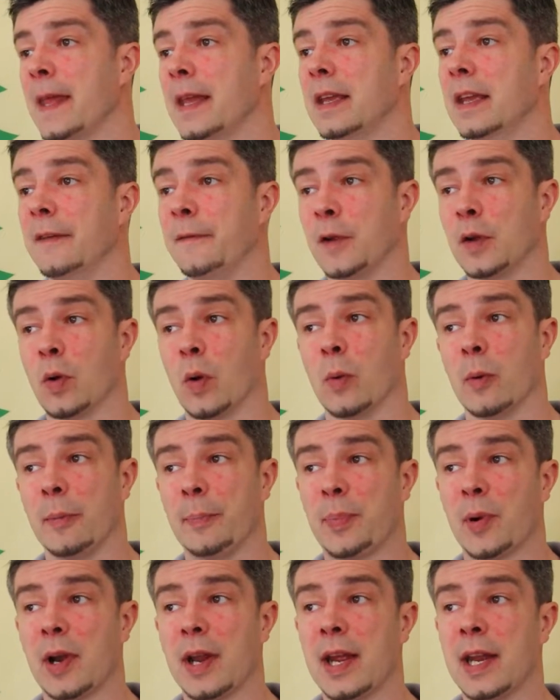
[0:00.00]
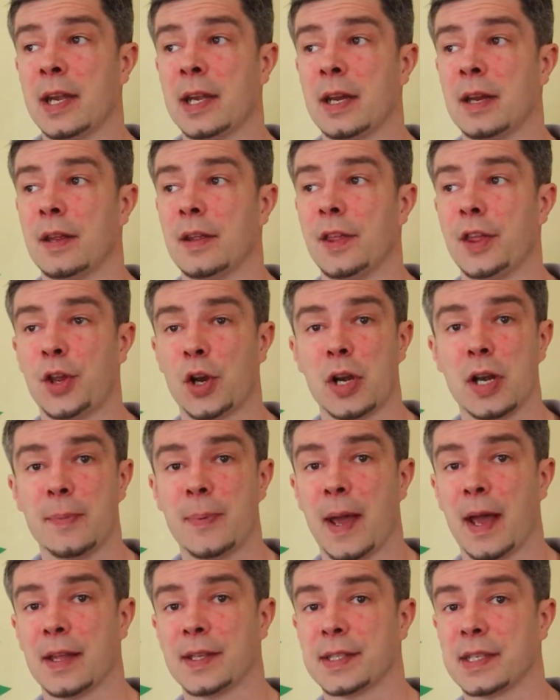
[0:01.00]
If you're going with braid, 30
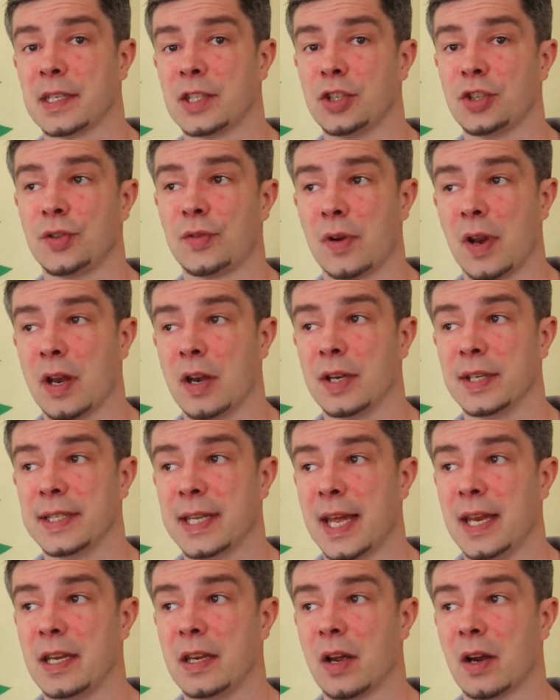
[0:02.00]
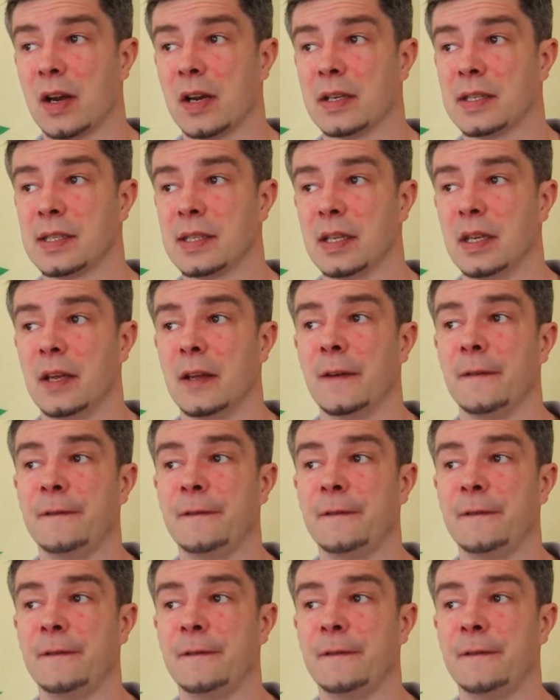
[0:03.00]
pounds will get you 310 yards.